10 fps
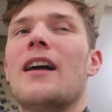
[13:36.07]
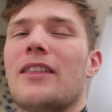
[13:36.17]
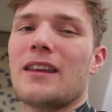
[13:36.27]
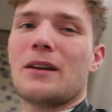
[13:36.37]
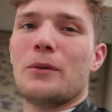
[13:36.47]
I
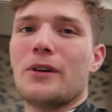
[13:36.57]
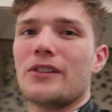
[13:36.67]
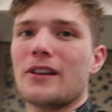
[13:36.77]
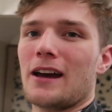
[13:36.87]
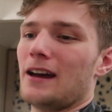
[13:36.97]
think it
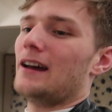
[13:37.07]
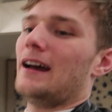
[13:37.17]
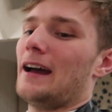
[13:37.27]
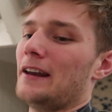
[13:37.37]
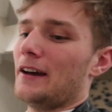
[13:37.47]
was, yeah.
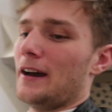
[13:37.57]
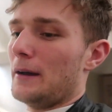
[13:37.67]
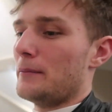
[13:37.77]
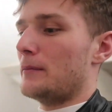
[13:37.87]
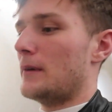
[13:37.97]

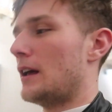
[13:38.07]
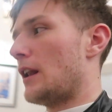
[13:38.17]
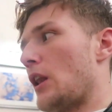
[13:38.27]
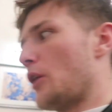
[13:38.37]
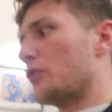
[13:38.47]
And
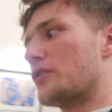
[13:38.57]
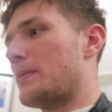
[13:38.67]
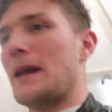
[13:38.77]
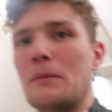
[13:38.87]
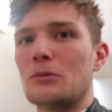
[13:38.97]
loads of
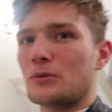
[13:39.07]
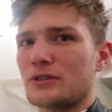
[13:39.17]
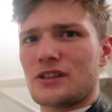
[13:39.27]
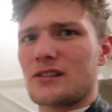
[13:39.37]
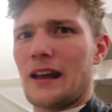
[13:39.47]
people were
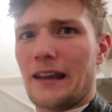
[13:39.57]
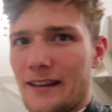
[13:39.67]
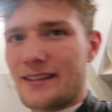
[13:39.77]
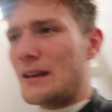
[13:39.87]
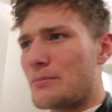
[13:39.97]
just like,
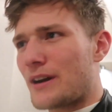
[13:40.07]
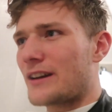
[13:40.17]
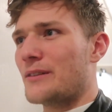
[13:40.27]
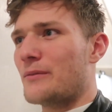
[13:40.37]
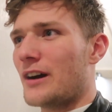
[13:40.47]
is Nee
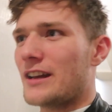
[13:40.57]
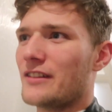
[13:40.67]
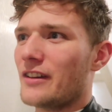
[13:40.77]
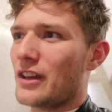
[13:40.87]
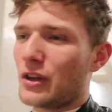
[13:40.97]
pregnant? Why are
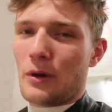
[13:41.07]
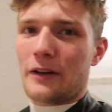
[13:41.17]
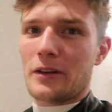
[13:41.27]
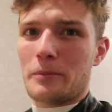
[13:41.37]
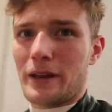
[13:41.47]
you
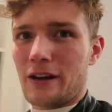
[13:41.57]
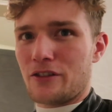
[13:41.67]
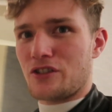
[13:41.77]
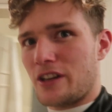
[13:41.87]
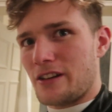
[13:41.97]
having a beer
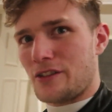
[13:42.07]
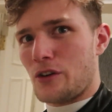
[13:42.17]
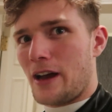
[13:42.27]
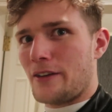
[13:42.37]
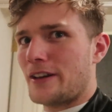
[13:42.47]
and she's
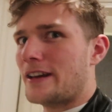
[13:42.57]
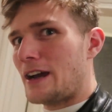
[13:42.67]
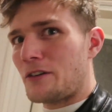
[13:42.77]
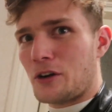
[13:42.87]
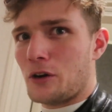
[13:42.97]
not having any
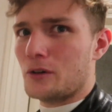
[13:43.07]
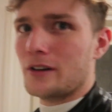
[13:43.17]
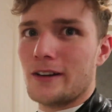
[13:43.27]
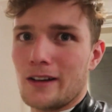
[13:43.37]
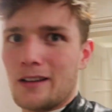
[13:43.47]
alcohol?
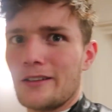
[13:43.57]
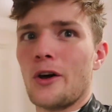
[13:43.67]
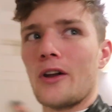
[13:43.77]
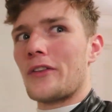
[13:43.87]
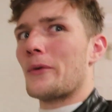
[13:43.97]

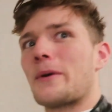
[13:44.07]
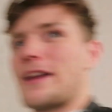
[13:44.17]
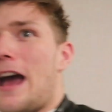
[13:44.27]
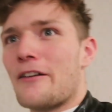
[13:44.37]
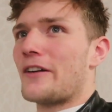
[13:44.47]
Not that
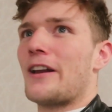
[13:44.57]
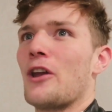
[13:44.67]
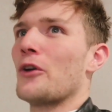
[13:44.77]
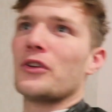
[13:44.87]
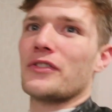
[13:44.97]
we have
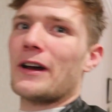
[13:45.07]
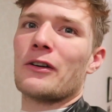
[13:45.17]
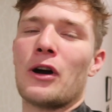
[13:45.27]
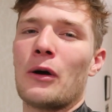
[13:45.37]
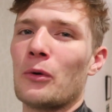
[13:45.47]
loads of
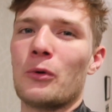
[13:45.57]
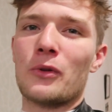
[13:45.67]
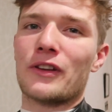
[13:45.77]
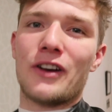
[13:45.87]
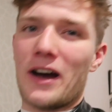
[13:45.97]
alcohol
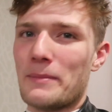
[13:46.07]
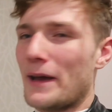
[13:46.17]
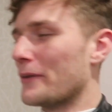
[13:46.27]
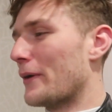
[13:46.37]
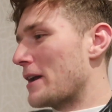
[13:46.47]
all the time
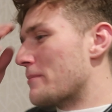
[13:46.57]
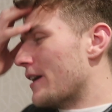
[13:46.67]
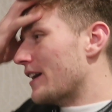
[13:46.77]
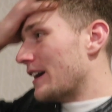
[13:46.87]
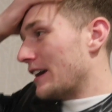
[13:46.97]
anyway,
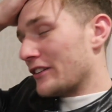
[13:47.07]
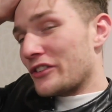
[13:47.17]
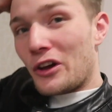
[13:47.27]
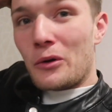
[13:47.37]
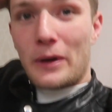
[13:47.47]
but it's
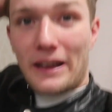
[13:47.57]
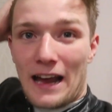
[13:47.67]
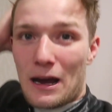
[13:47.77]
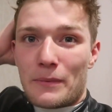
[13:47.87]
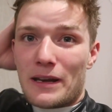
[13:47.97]
so weird
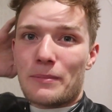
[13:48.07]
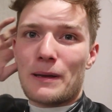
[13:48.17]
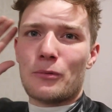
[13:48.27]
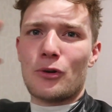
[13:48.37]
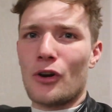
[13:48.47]
how many
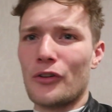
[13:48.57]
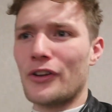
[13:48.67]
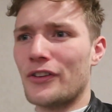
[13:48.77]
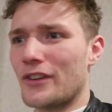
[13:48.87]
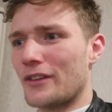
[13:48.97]
people cottoned
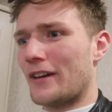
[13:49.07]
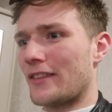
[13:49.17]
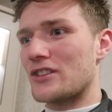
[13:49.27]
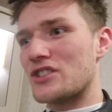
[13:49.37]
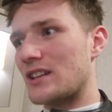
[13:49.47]
on to the fact
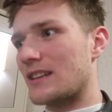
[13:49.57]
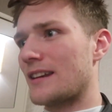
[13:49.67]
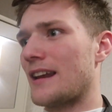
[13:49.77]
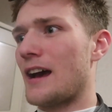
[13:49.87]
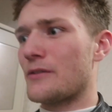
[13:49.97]
that she
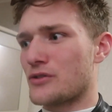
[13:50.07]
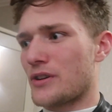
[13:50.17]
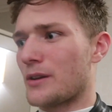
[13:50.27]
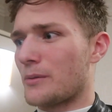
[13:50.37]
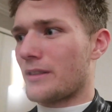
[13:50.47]
didn't have a
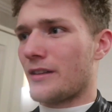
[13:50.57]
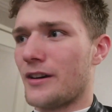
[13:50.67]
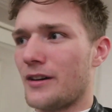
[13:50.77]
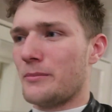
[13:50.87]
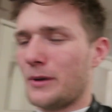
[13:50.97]
drink with
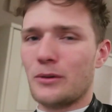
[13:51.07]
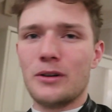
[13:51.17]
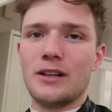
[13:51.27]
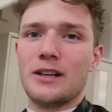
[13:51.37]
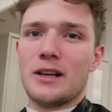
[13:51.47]
her meal.
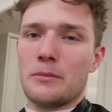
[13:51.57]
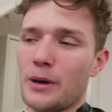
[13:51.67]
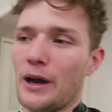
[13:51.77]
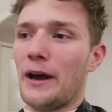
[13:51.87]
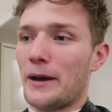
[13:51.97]

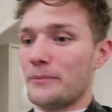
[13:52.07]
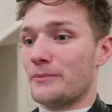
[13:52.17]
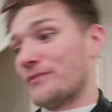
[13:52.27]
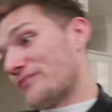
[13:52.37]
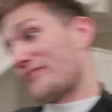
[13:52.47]
But,
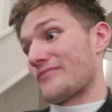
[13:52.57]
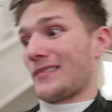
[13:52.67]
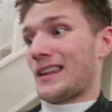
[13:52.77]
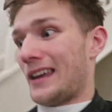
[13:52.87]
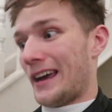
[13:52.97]

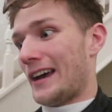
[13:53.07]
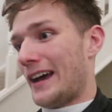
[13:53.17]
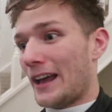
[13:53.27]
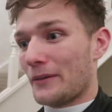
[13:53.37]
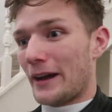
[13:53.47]
yeah,
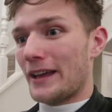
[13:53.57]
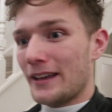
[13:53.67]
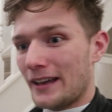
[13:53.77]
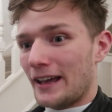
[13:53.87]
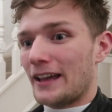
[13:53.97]
anyway,
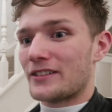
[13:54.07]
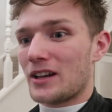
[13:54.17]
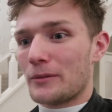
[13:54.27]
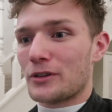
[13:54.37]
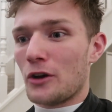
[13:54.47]
it's
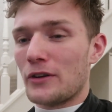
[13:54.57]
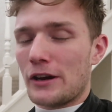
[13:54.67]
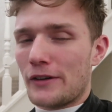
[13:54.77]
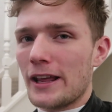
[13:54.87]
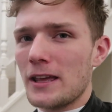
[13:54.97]
time to go. Nee,
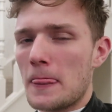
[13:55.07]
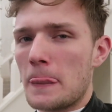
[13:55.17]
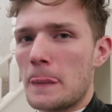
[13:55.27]
you ready?